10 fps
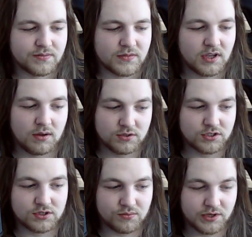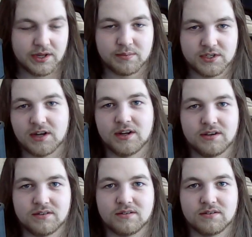it was just really upsetting,
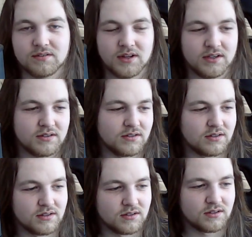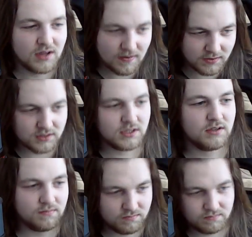like having to keep
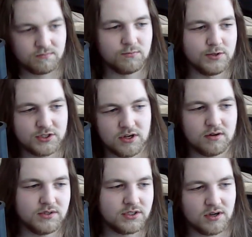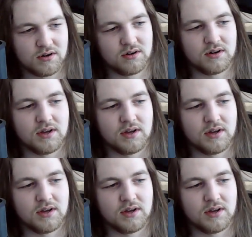resolder,